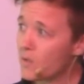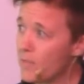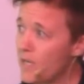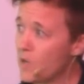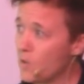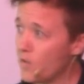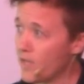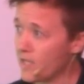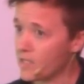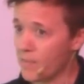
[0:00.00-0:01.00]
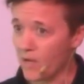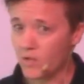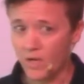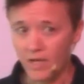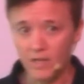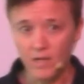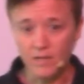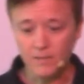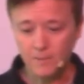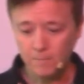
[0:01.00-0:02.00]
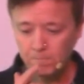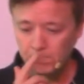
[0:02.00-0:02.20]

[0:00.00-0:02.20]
there are many cool things about triathlons.